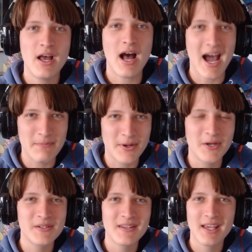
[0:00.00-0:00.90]
I
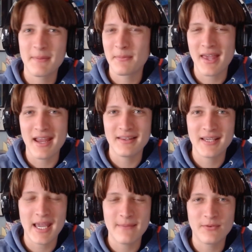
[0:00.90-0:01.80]
personally have been playing the
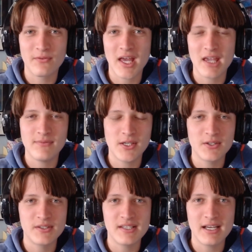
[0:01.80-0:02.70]
game for 5
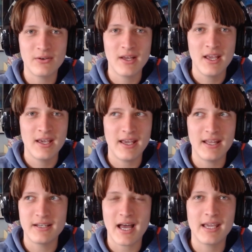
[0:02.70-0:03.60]
years now, and
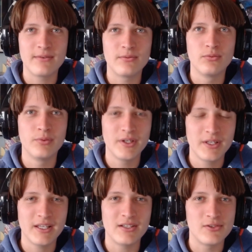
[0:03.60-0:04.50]
I have
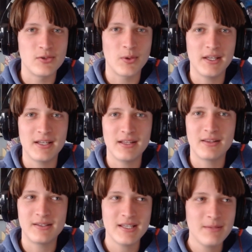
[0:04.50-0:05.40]
really enjoyed it. The
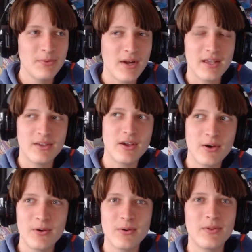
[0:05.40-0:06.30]
deeper I
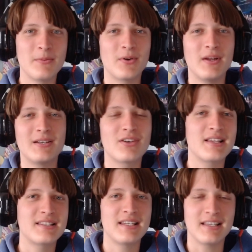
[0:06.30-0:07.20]
go, the more
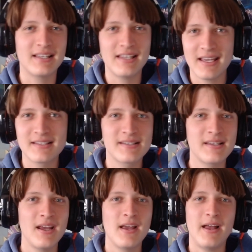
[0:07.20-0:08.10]
interesting it gets,
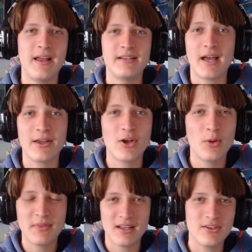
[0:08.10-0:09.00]
and I hope
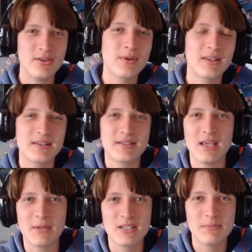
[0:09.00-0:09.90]
that you get the same
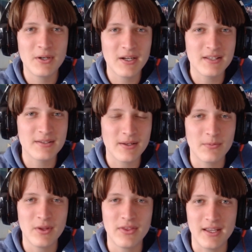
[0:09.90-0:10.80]
experience
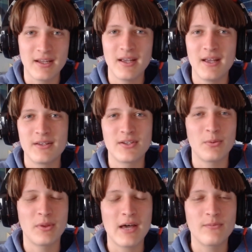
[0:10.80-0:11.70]
with it. So
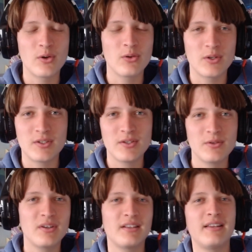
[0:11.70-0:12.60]
without further ado,
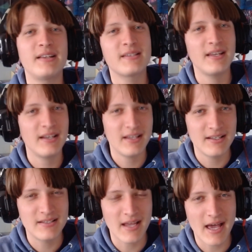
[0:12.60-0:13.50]
let's get
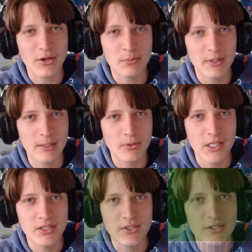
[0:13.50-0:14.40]
into how to play
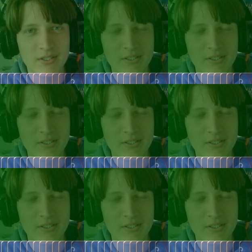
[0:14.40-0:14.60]
bridge.